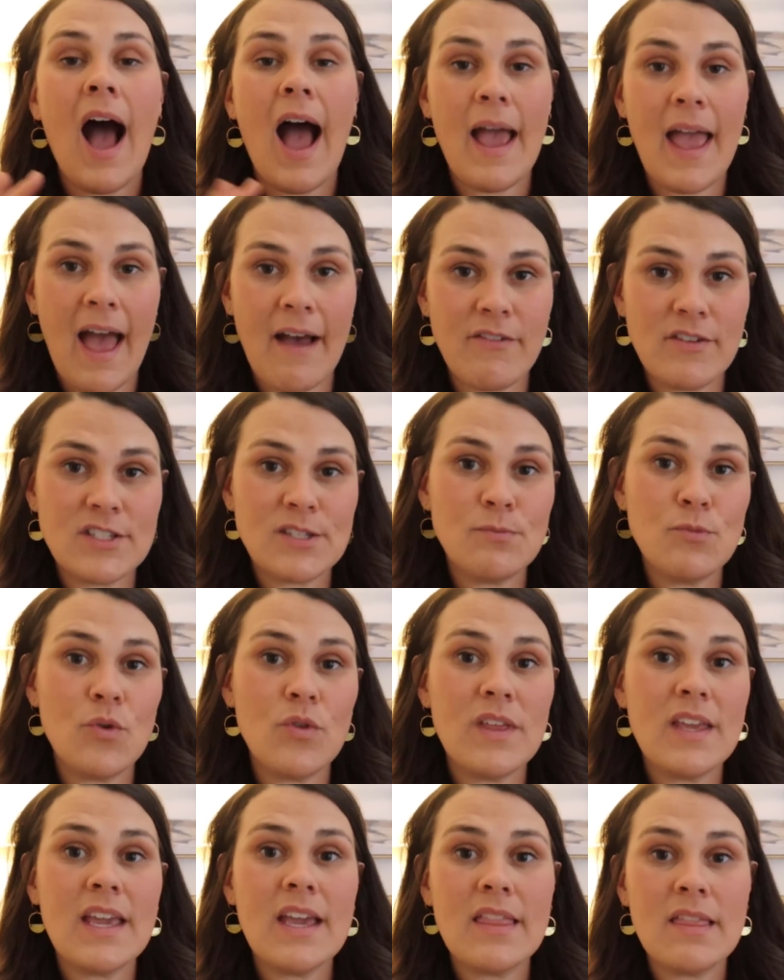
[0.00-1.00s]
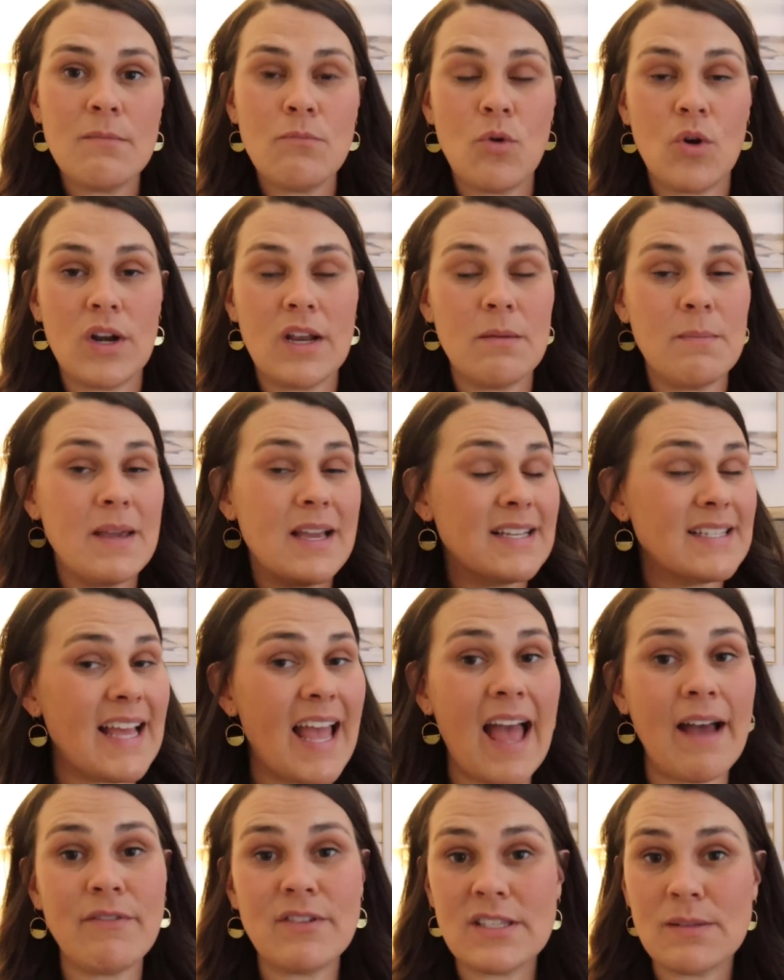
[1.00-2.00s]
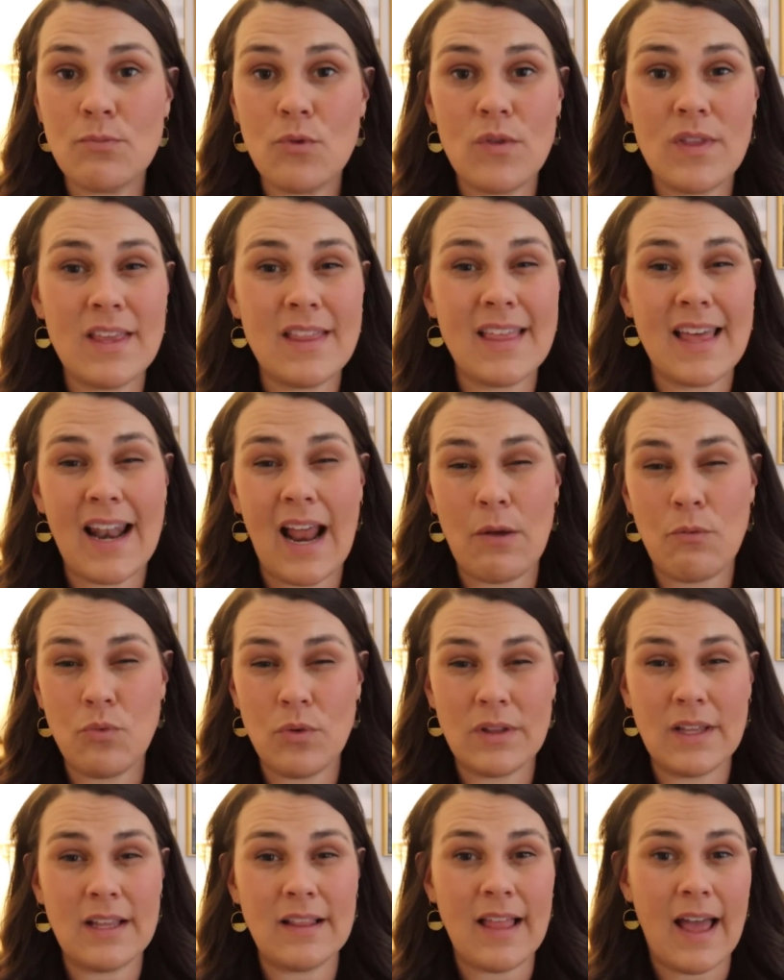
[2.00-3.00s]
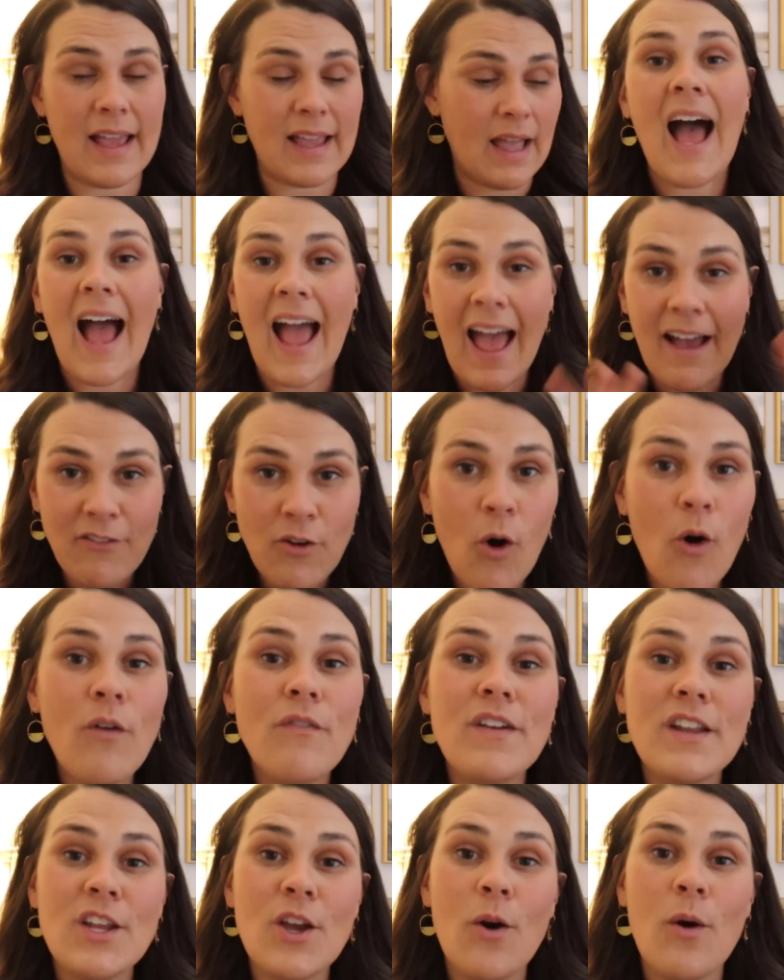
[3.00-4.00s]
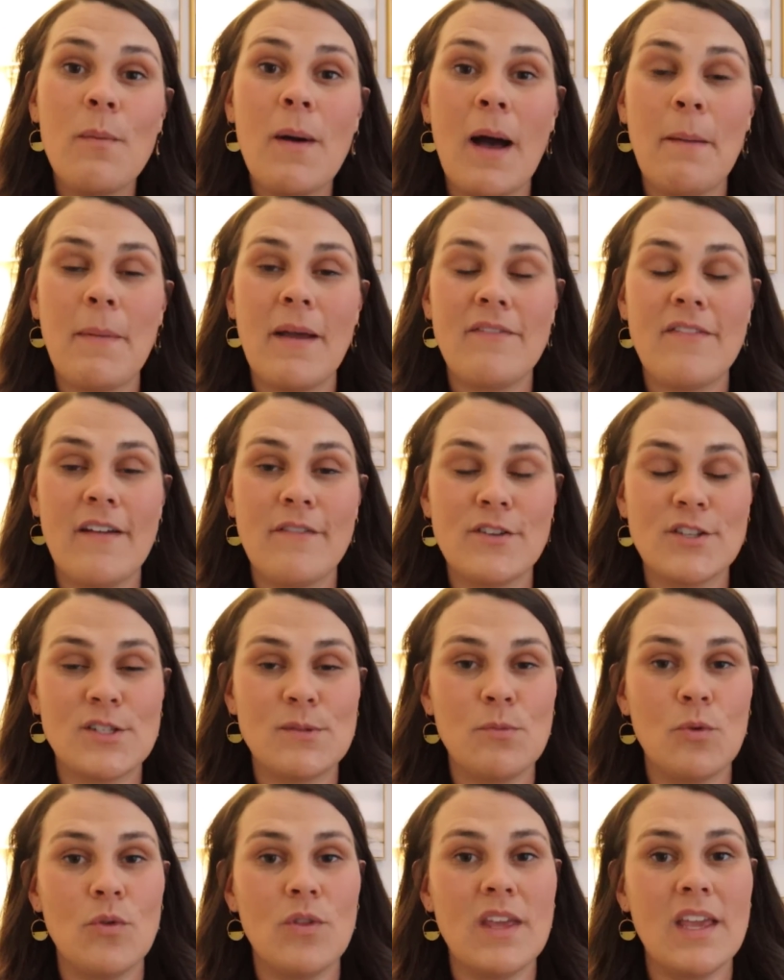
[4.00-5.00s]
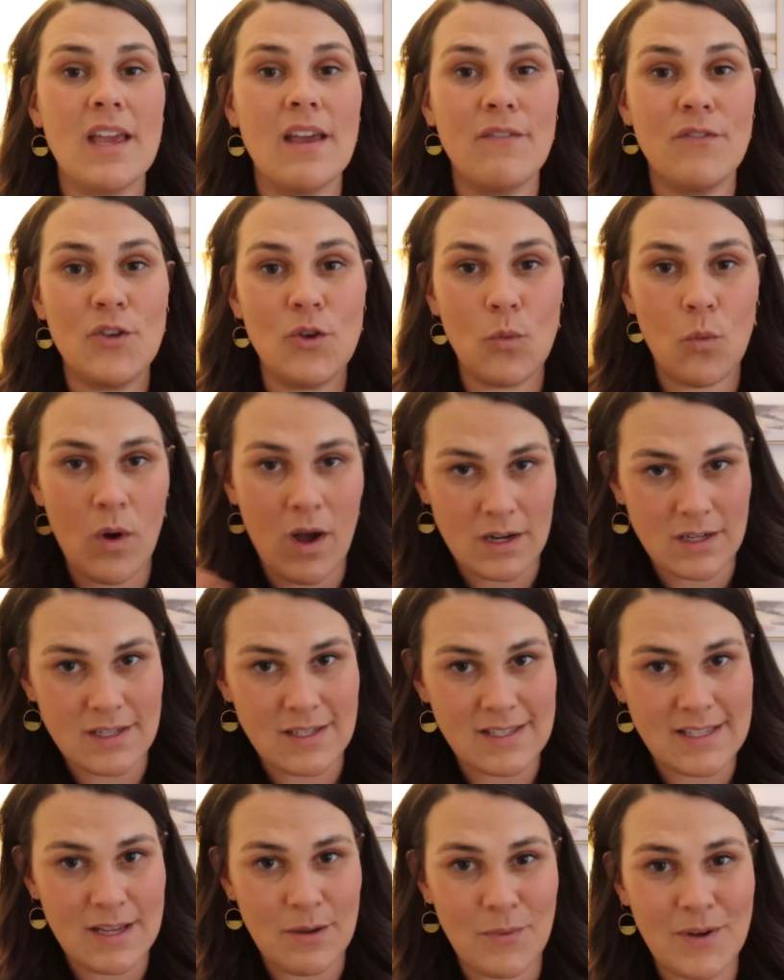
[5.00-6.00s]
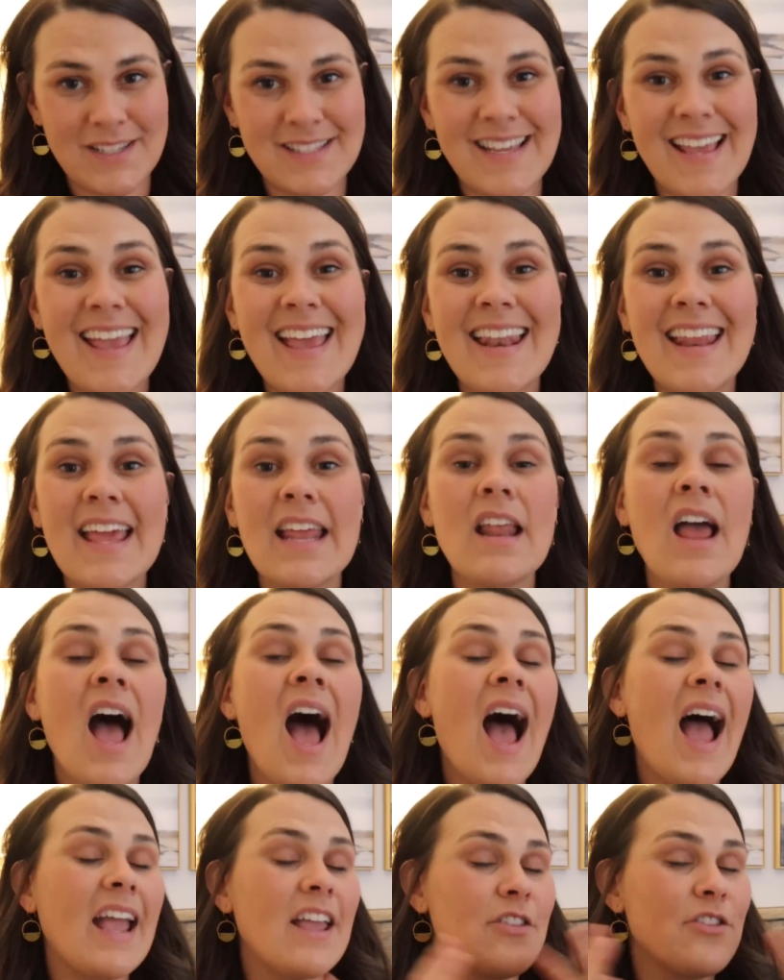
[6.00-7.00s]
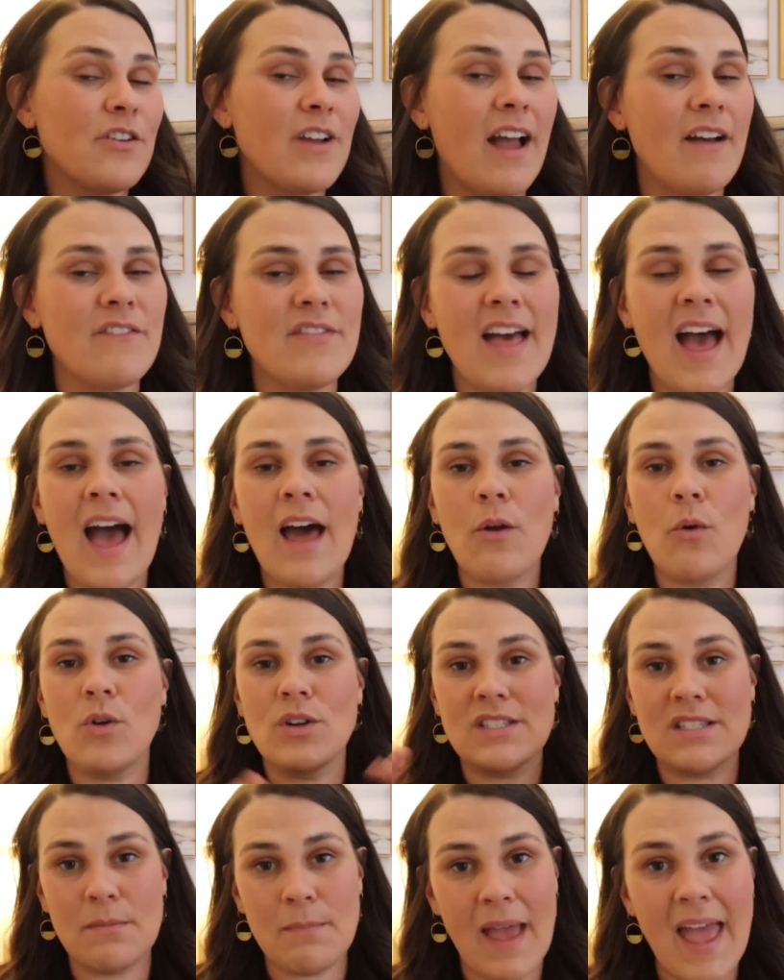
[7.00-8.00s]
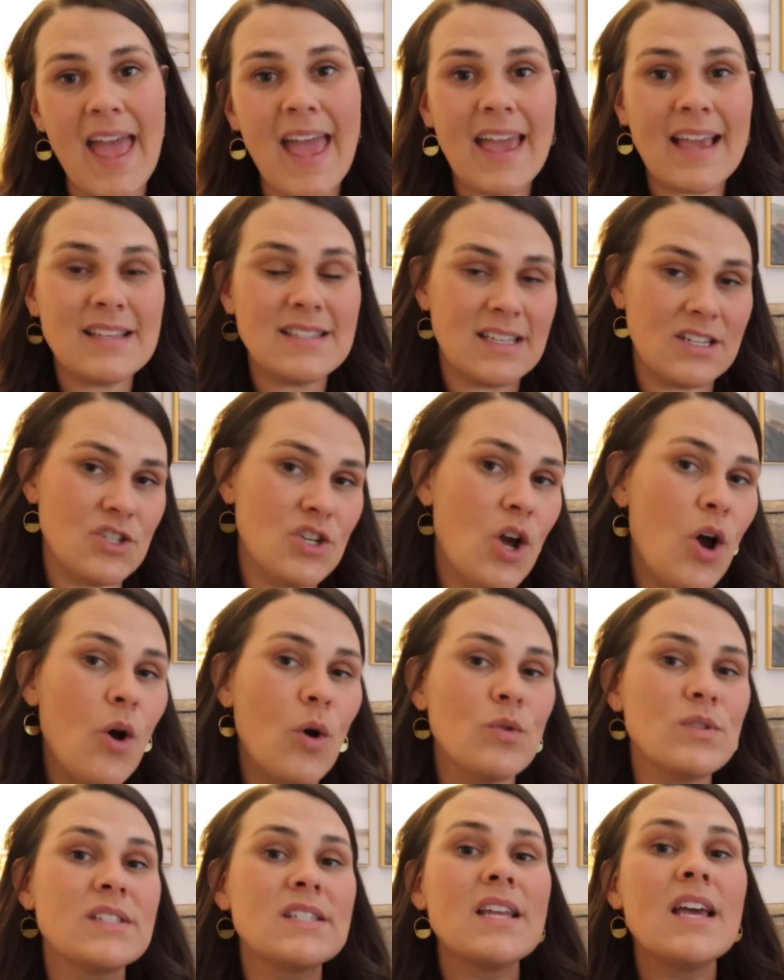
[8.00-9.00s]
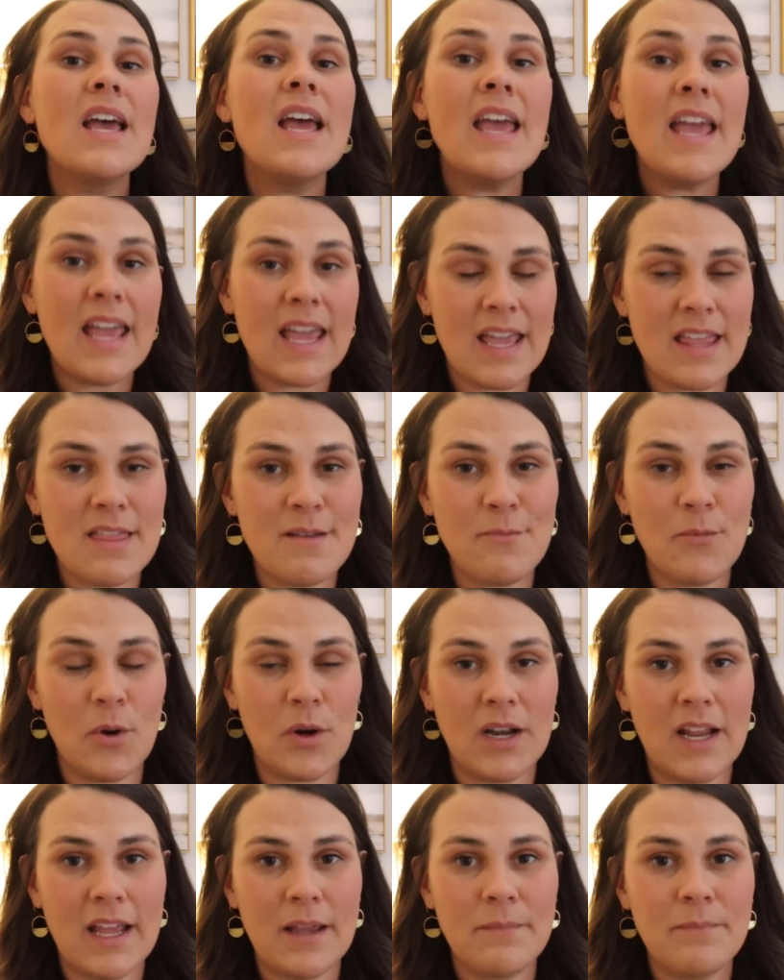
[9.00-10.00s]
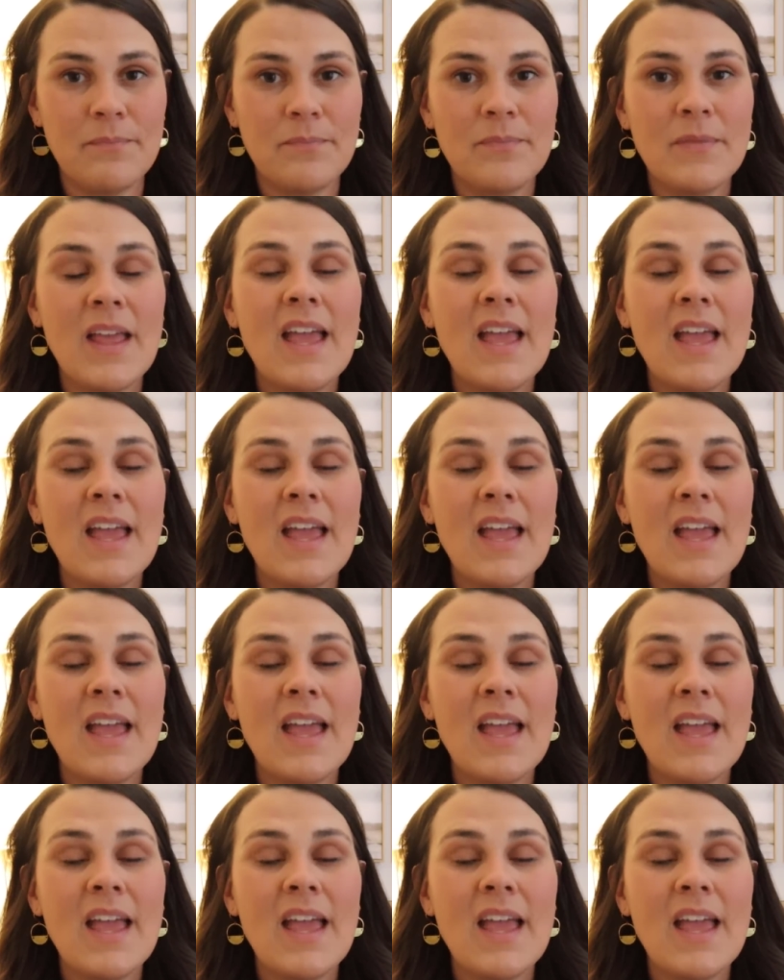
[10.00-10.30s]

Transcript: I have a smoothie in the morning because I have a smoothie that I really like. I have a whole video about my favorite smoothie if you want to see what's in it. I either have that or some eggs and toast in the morning.